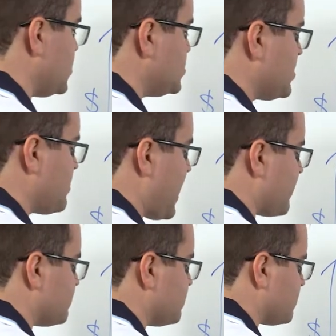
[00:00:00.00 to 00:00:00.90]
usually
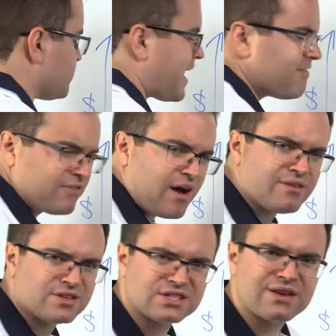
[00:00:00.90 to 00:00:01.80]
about say
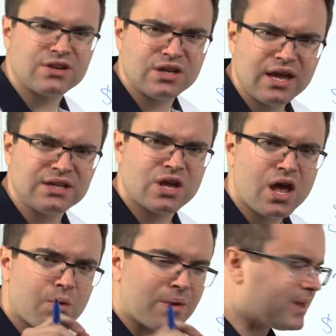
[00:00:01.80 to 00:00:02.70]
5 to 7 years,
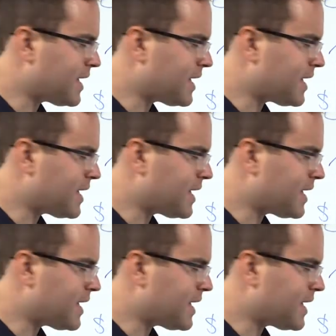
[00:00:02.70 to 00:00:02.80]
where they